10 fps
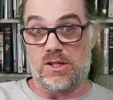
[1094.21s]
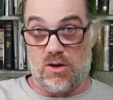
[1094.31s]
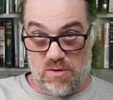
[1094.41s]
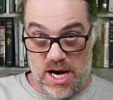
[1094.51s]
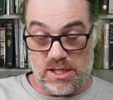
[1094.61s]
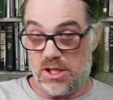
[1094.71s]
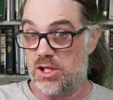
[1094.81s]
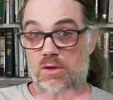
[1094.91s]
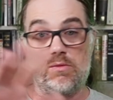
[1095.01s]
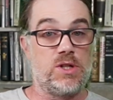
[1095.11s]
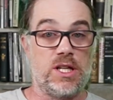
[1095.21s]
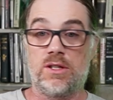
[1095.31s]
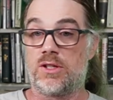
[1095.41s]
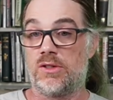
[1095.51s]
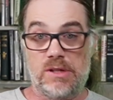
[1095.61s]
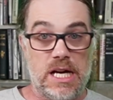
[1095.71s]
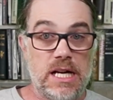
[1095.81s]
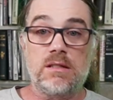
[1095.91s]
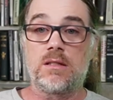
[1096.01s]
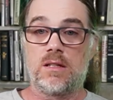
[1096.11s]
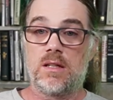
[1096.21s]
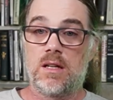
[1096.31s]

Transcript: to correct it. She didn't do that.